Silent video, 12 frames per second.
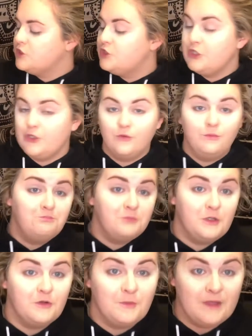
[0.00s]
two
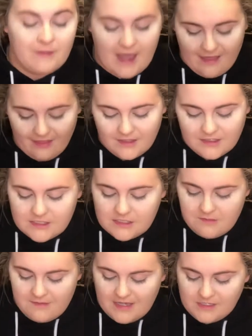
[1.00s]
new to me
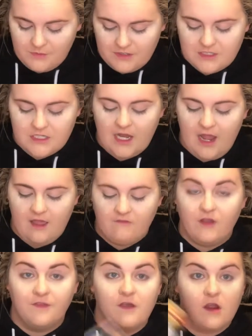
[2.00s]
palettes to mess with today.
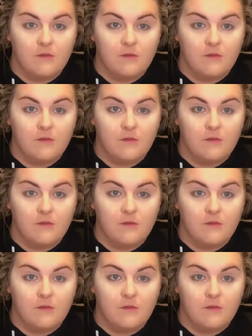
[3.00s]
I've got